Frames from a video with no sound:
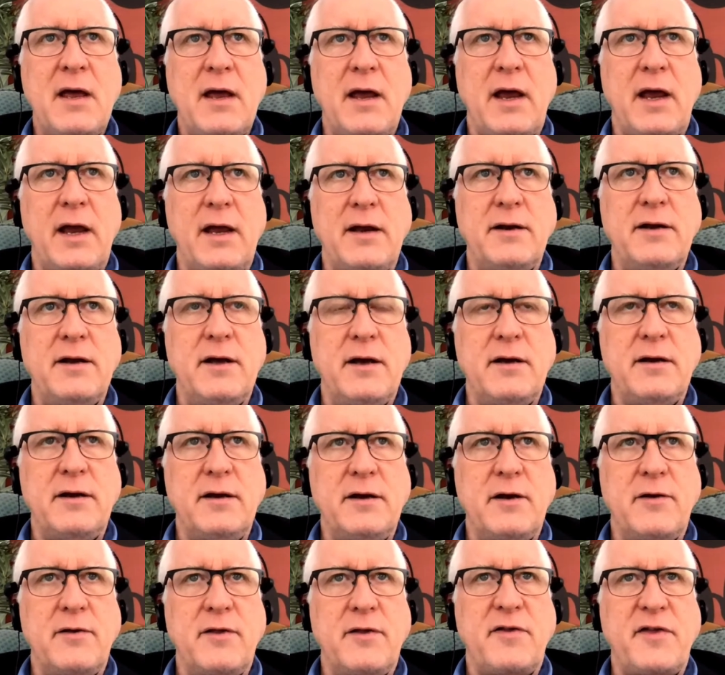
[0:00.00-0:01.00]
And uh, you
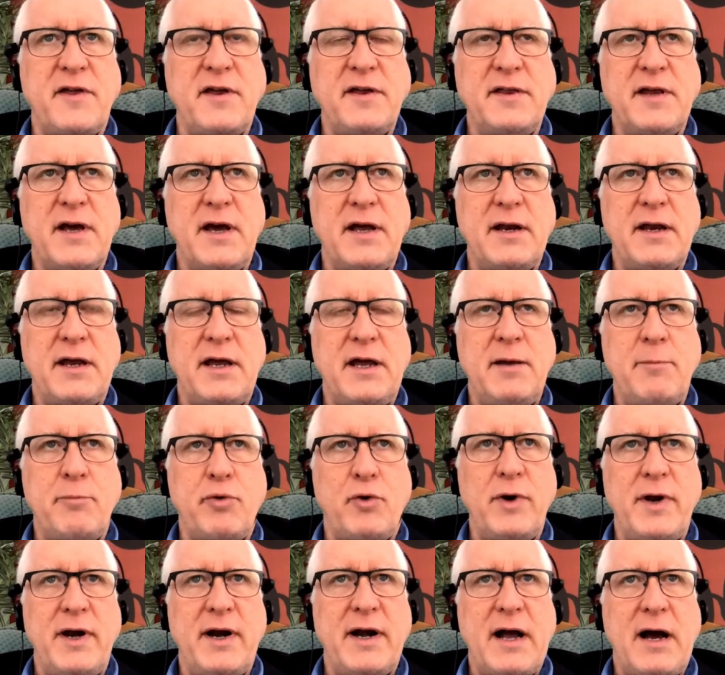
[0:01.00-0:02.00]
know, the thing that he
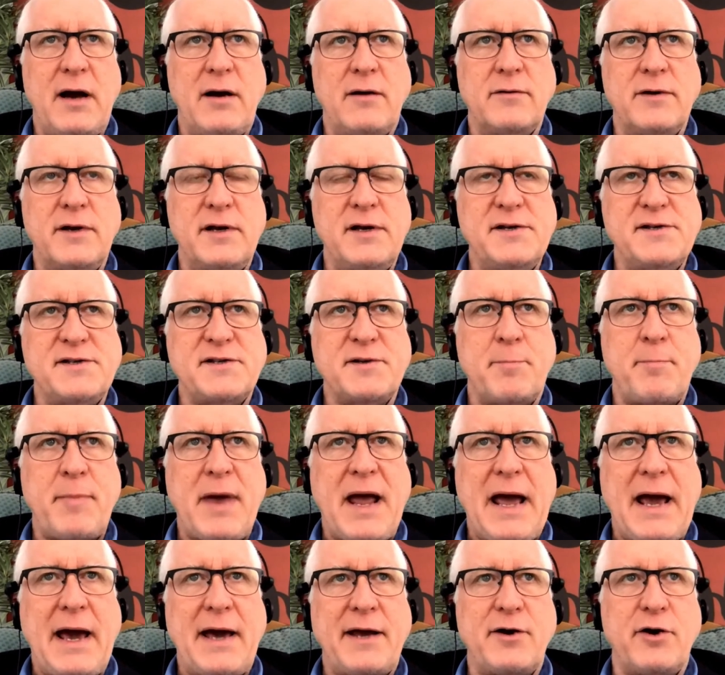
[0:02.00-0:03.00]
pointed out is a
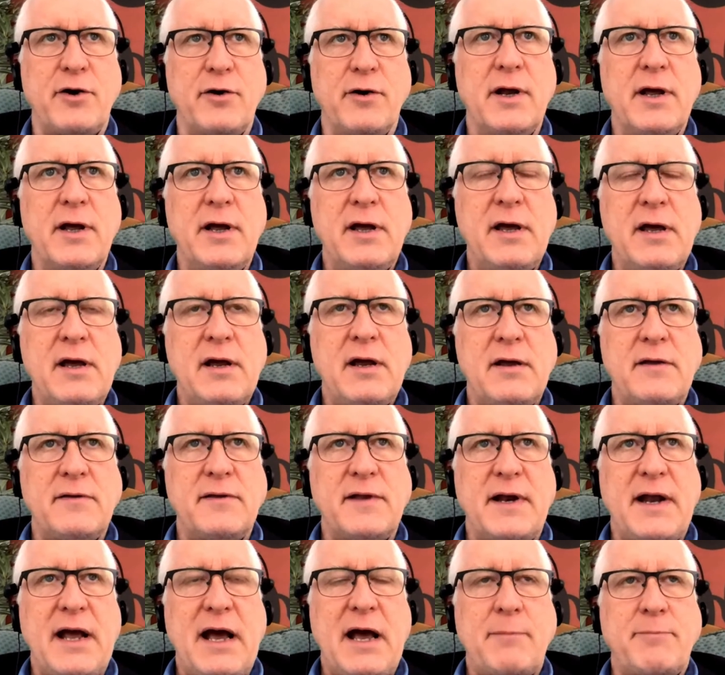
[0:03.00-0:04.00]
pattern
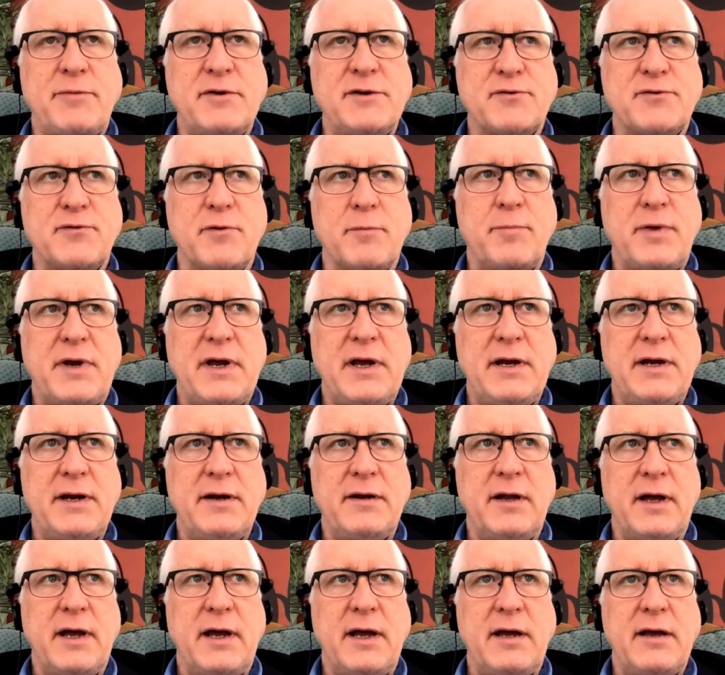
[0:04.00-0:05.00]
that happens
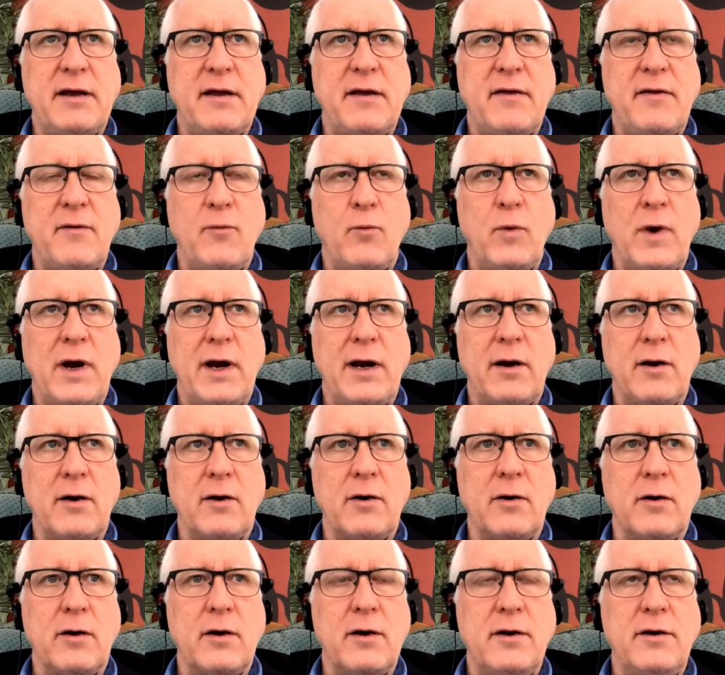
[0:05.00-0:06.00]
repeatedly,
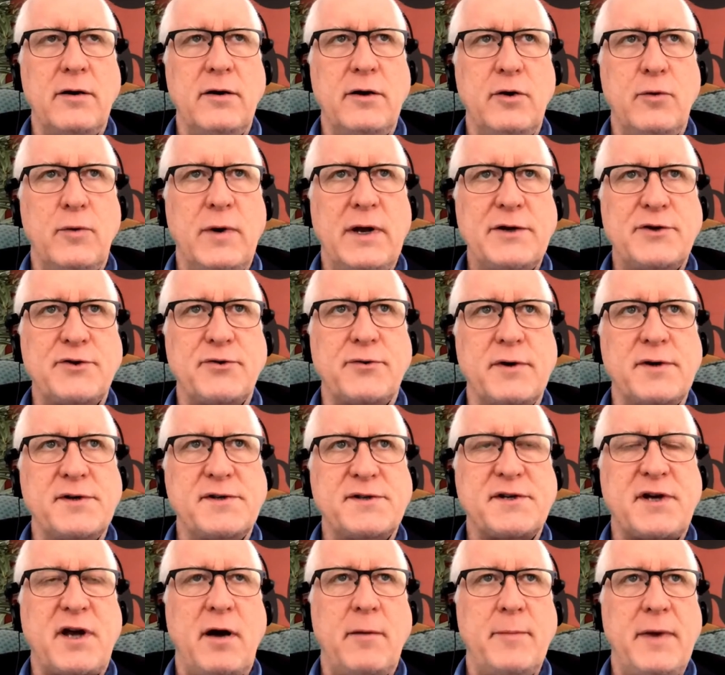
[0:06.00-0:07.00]
where new
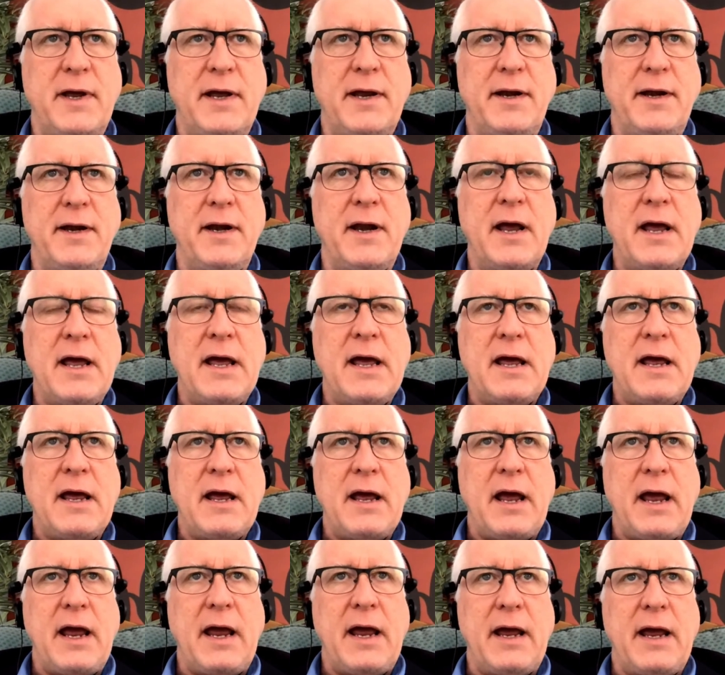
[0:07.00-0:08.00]
entrants come in
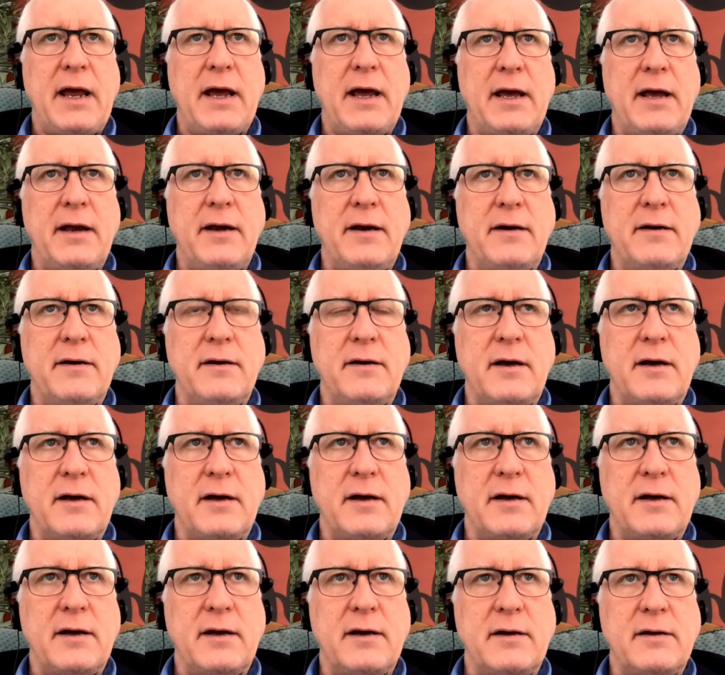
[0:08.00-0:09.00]
and
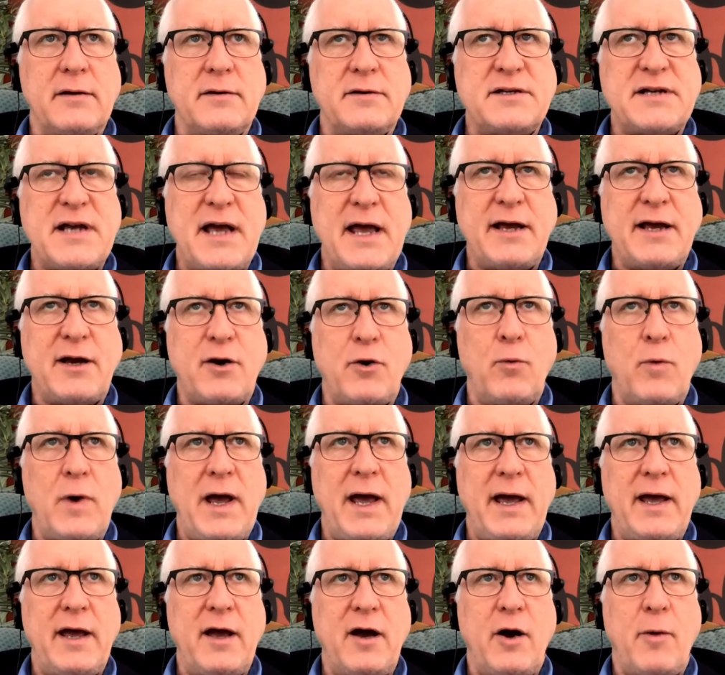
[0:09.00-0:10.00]
uh, take
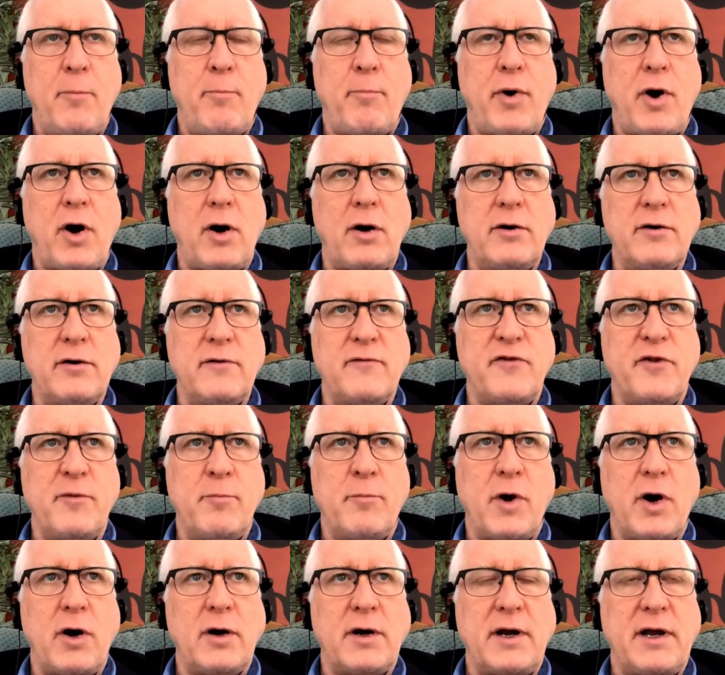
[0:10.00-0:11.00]
away a part of the
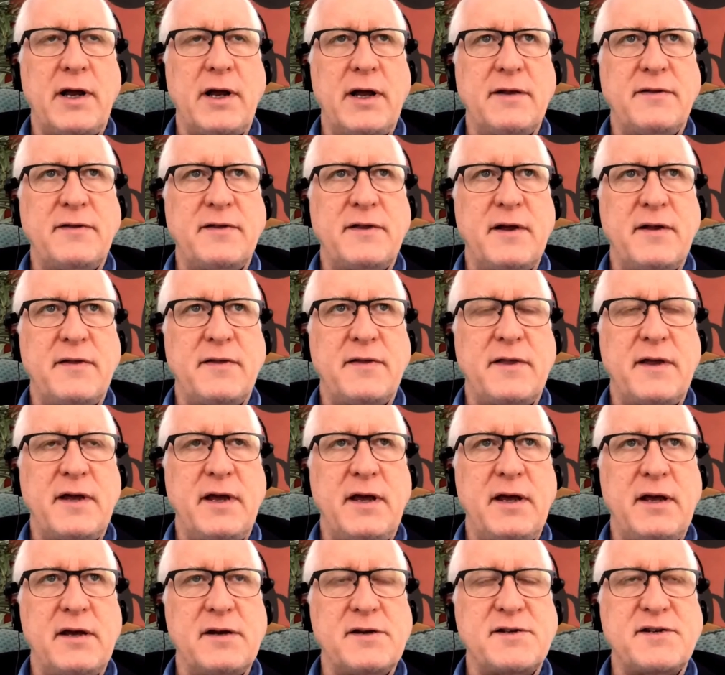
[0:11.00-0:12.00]
market that
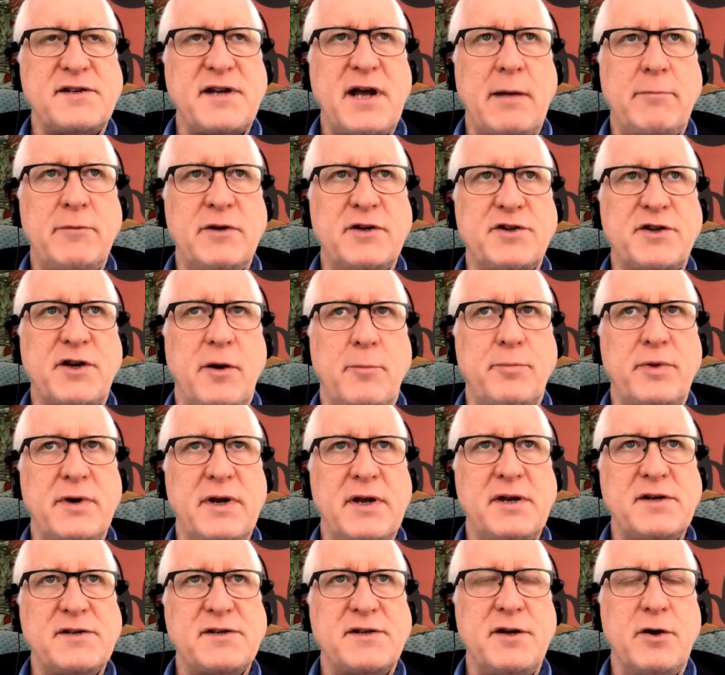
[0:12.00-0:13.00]
the established
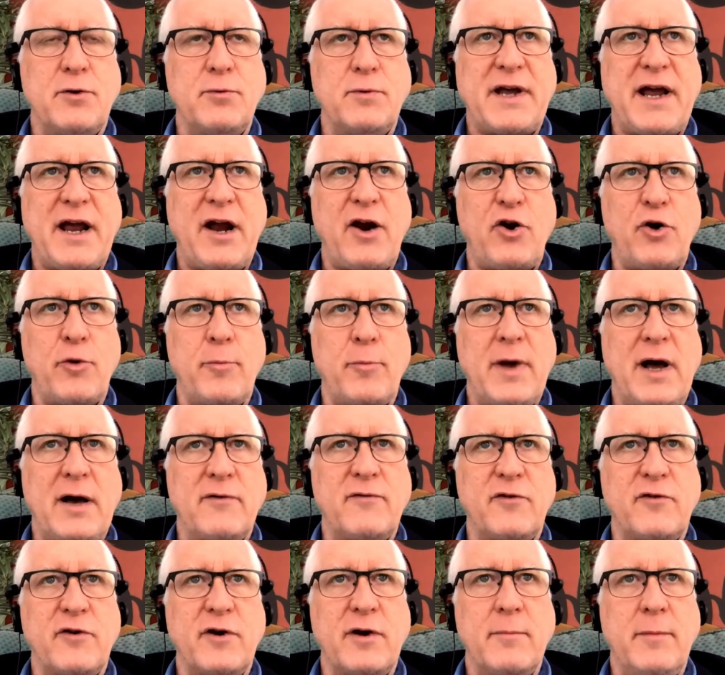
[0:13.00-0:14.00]
companies don't care
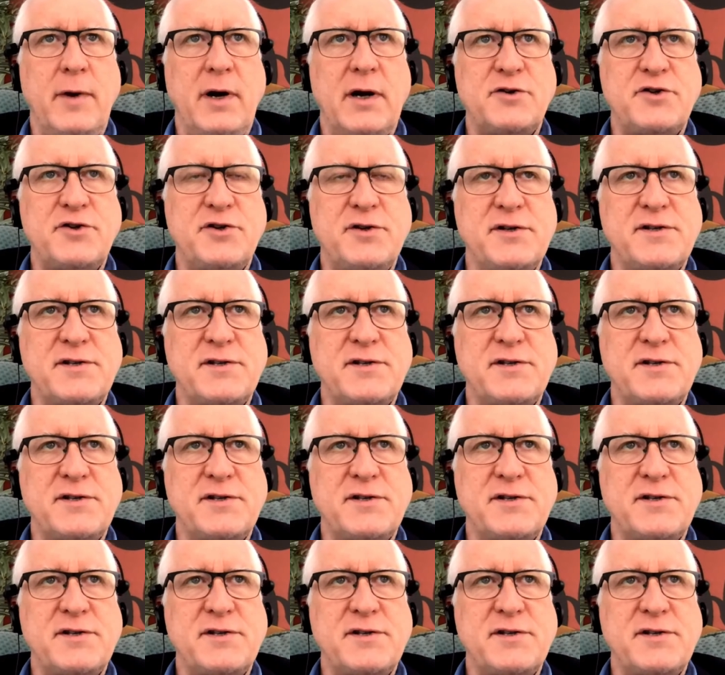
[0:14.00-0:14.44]
about very much.